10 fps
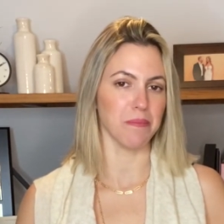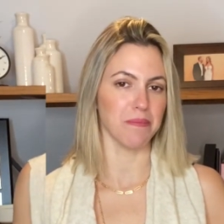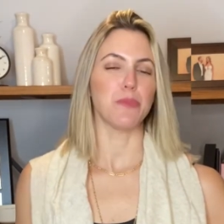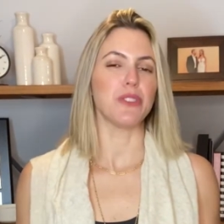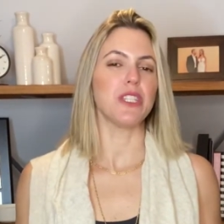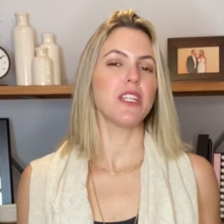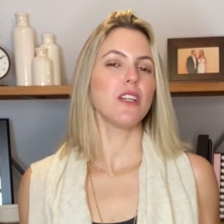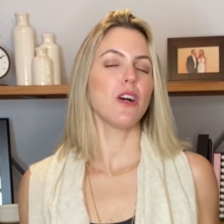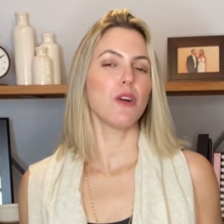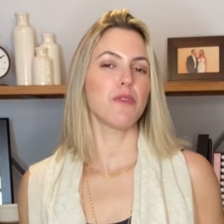The
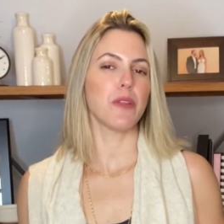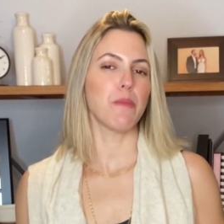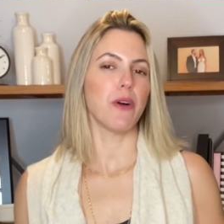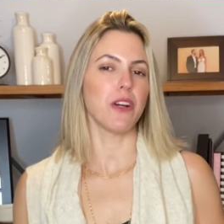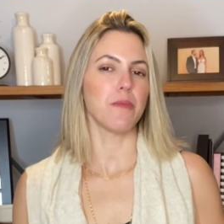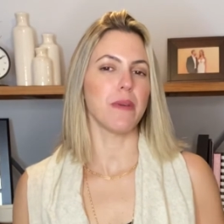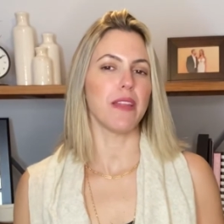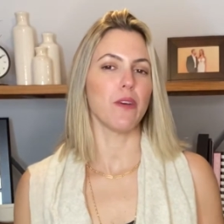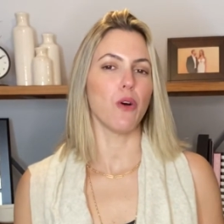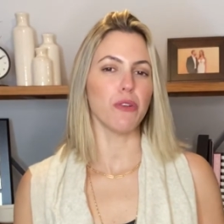particular of an
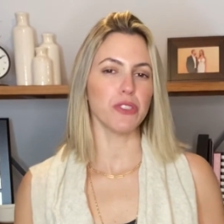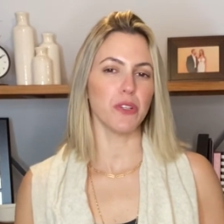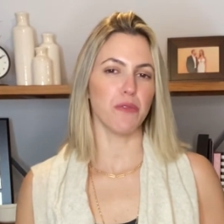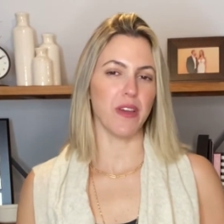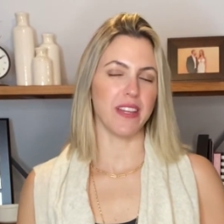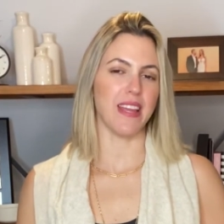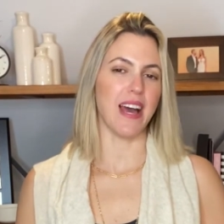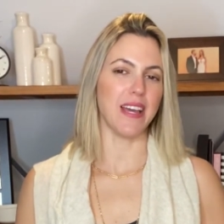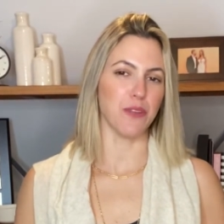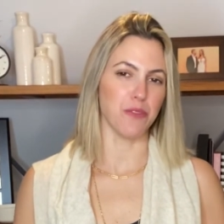apartment also affect the
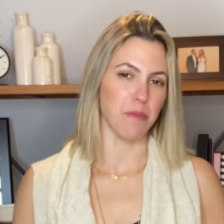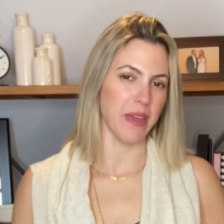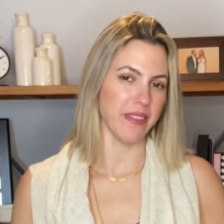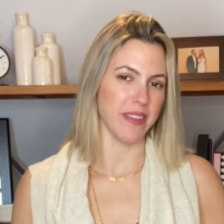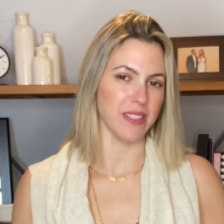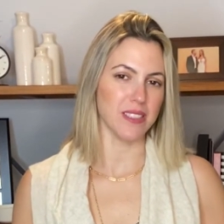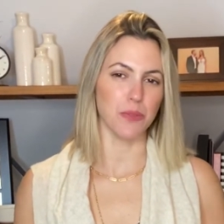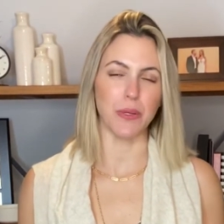height of the maintenance.